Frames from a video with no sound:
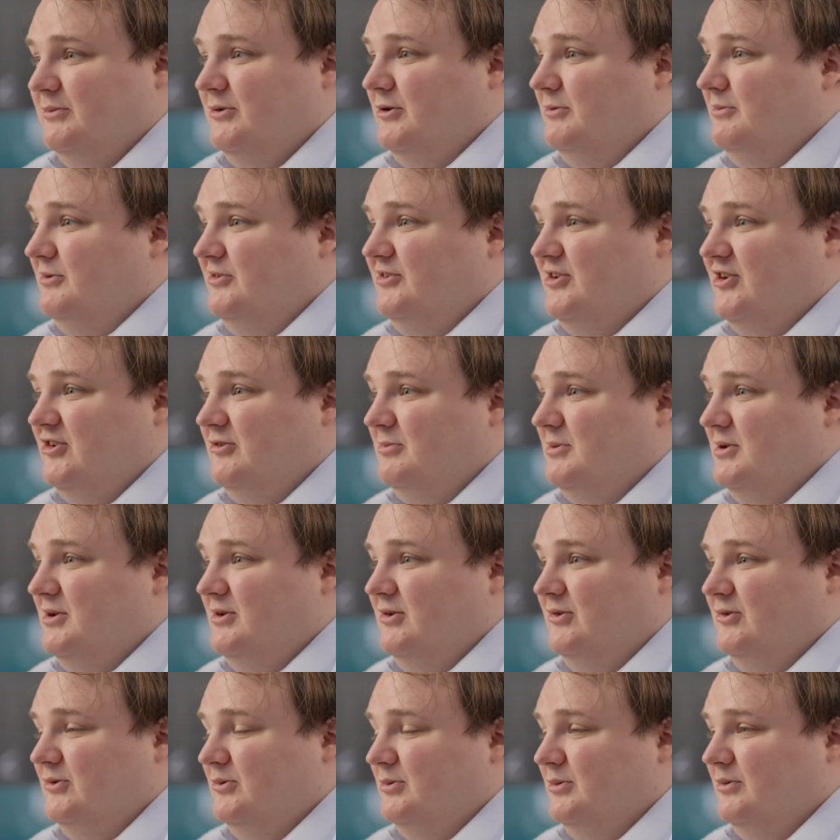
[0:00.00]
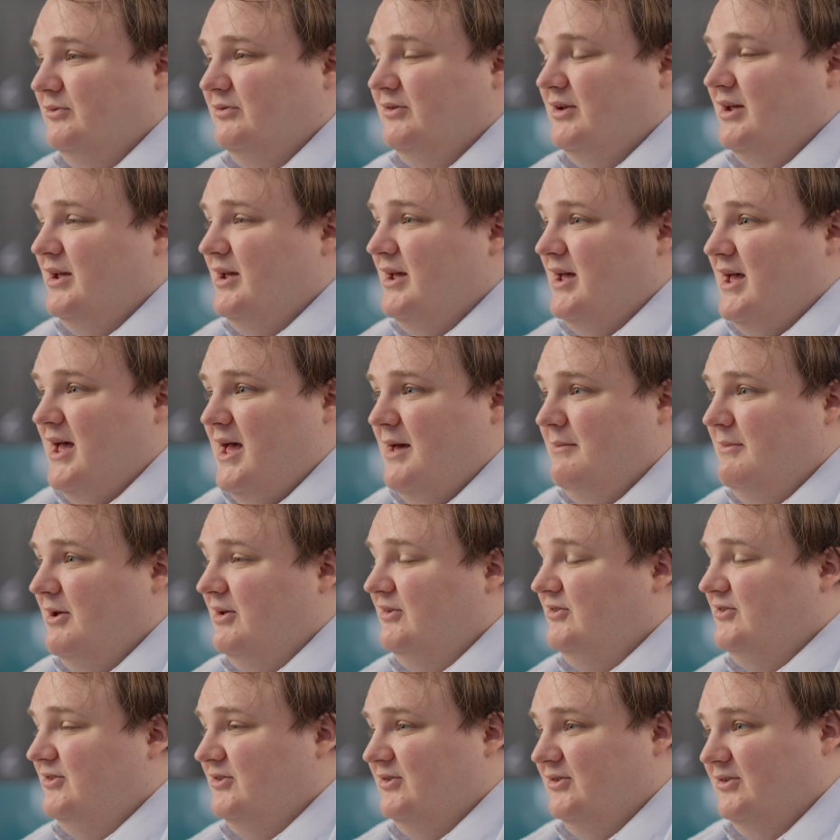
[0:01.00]
Could potentially be used with
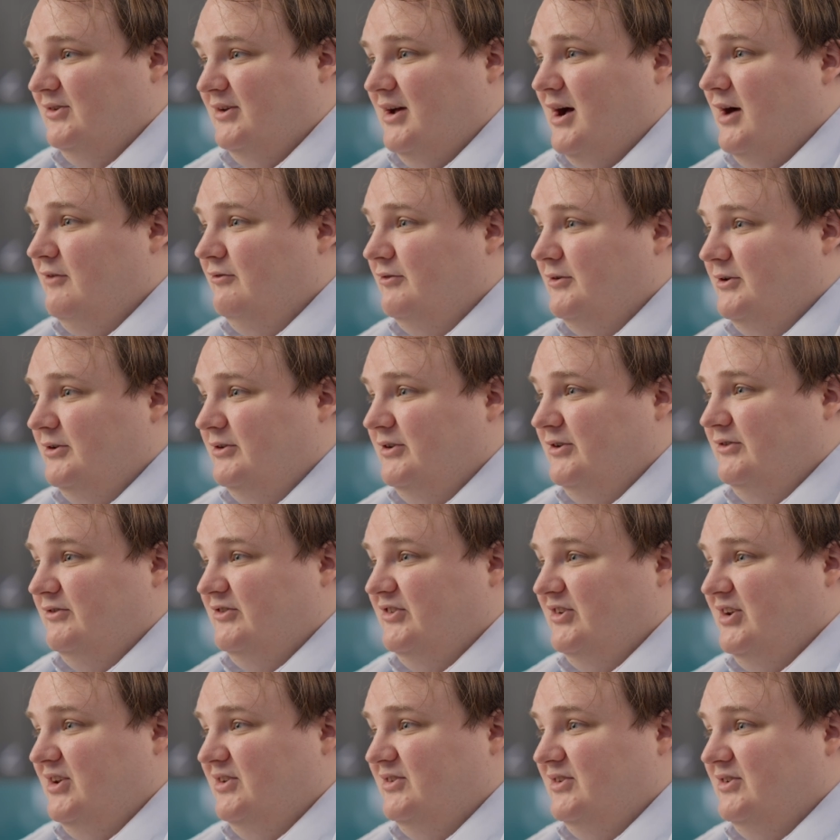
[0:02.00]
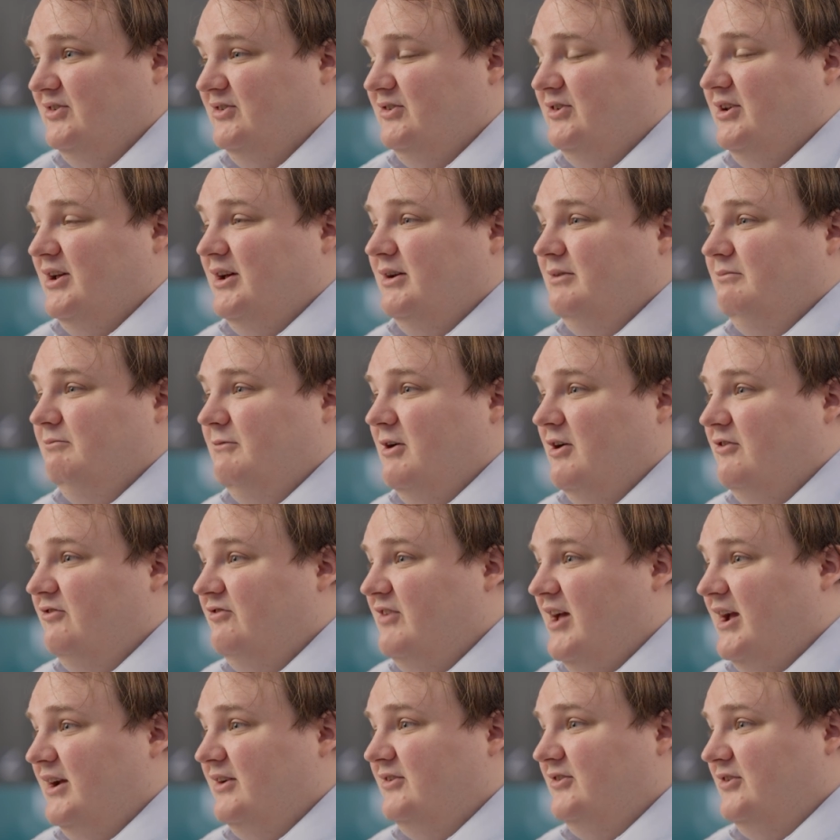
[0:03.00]
MS and other diseases that
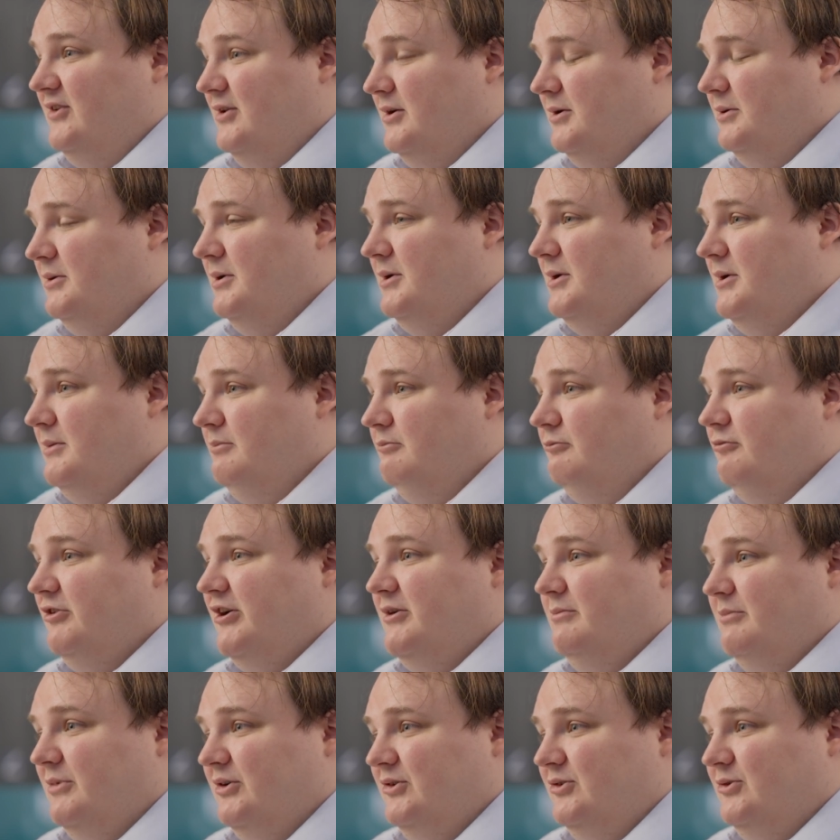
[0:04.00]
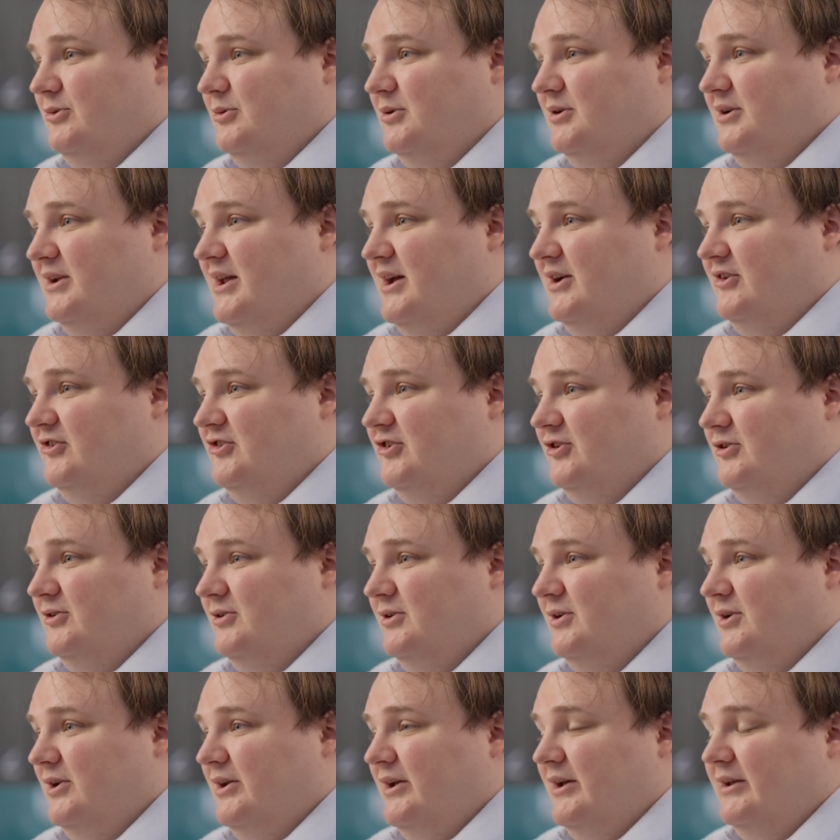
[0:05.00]
affect the brain-muscle connection.
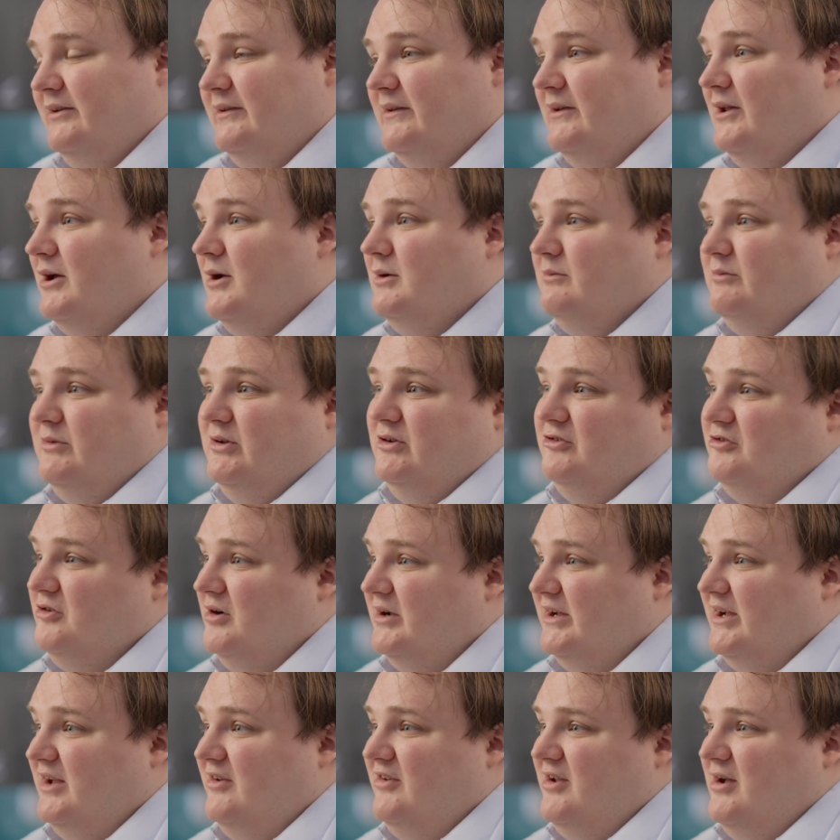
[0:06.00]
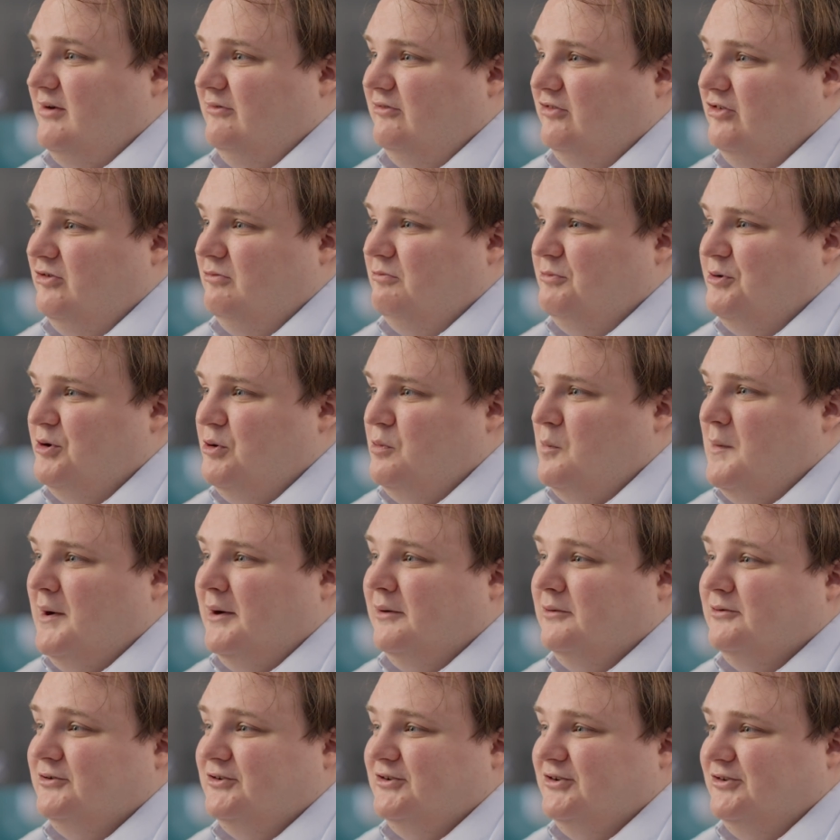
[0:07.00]
Then hopefully try and get it out into the real
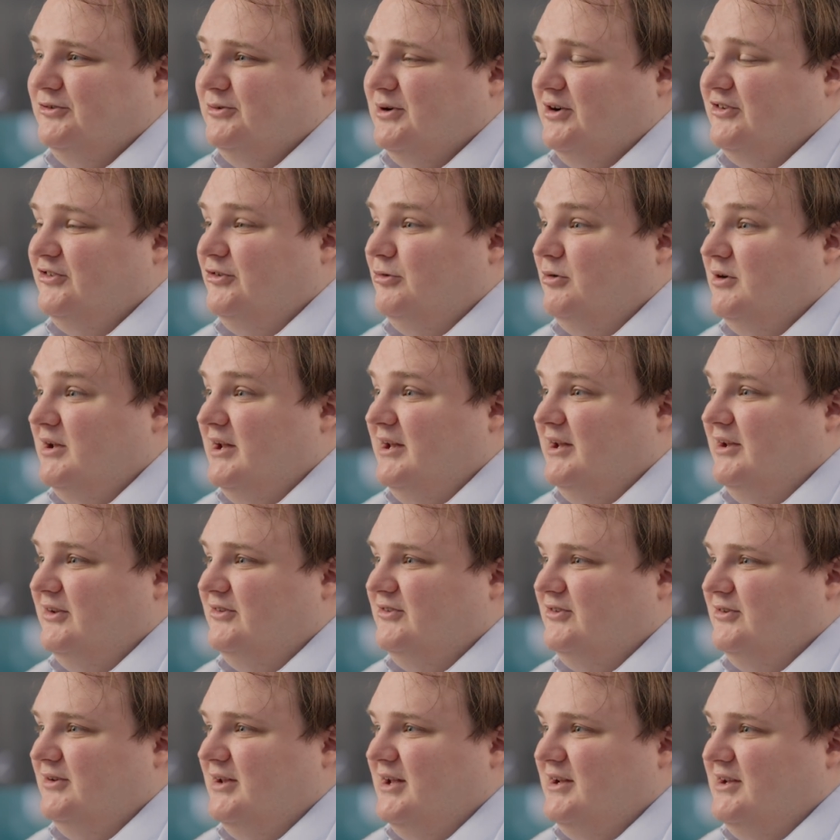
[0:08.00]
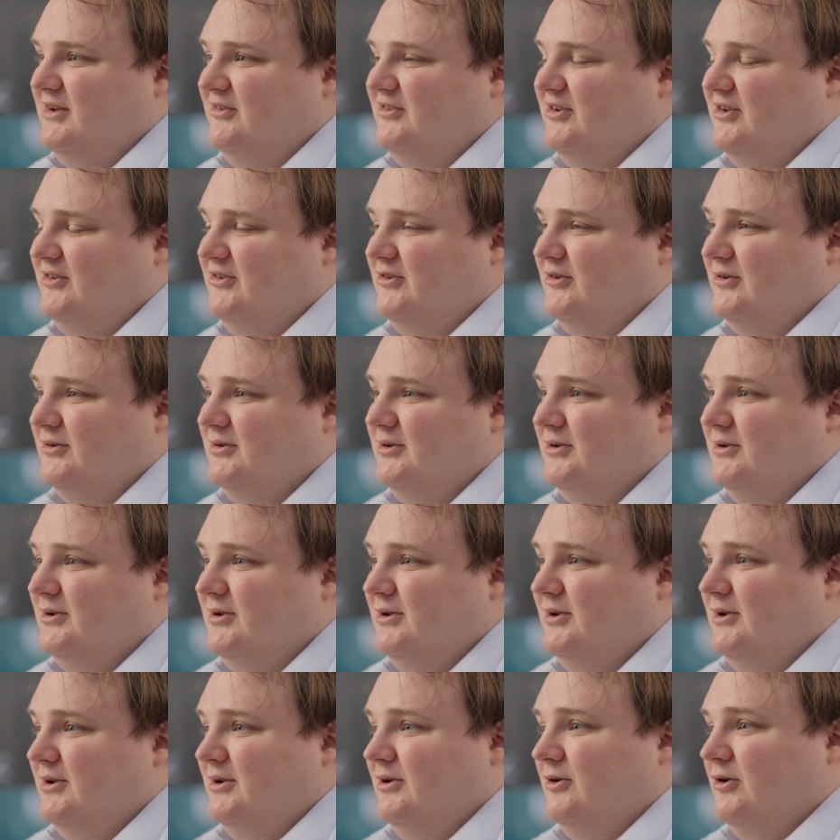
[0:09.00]
world, into actual clinics and NHS
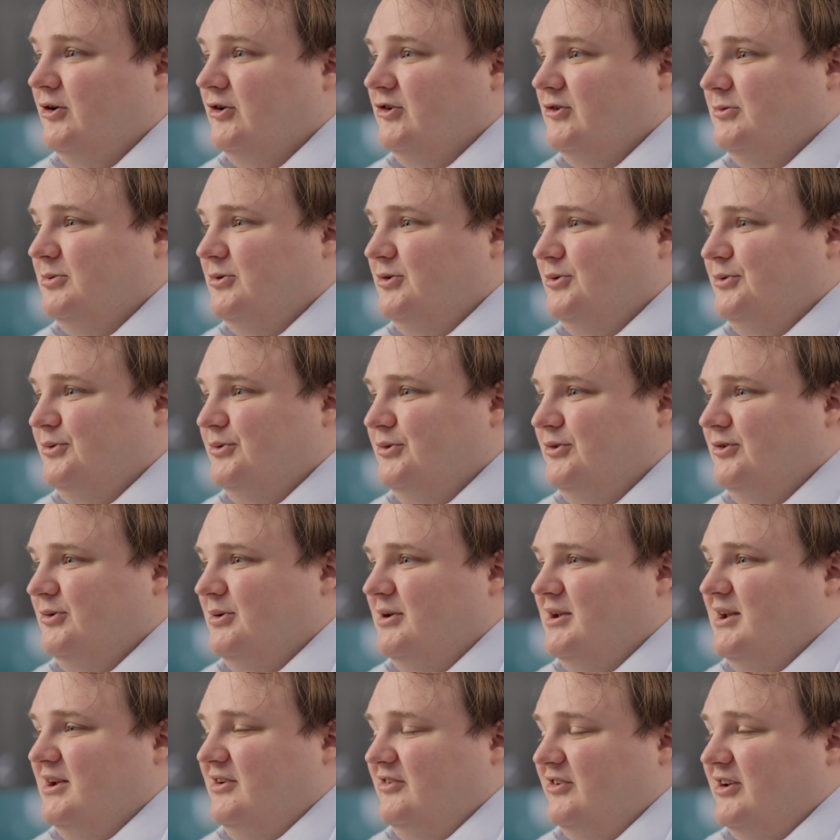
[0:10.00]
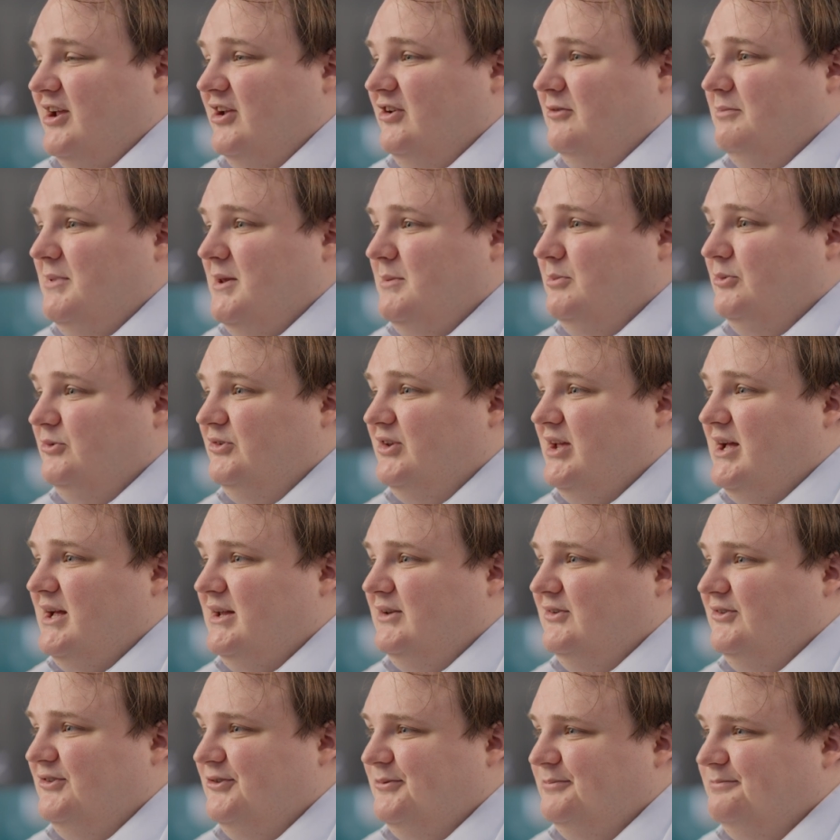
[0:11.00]
hospitals so it can actually get into people's
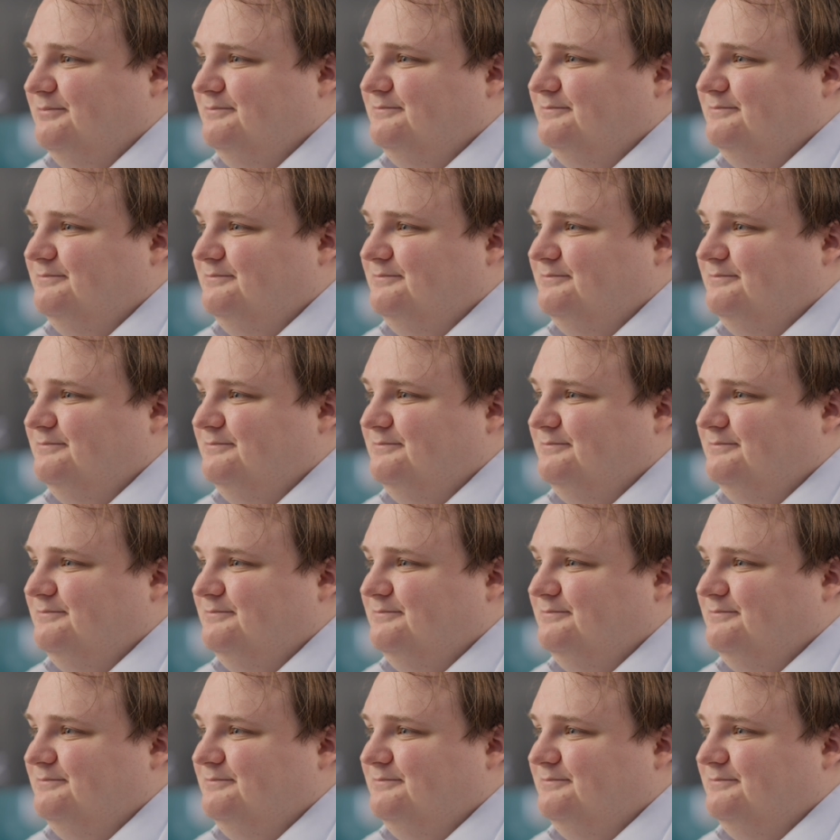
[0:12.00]
hands.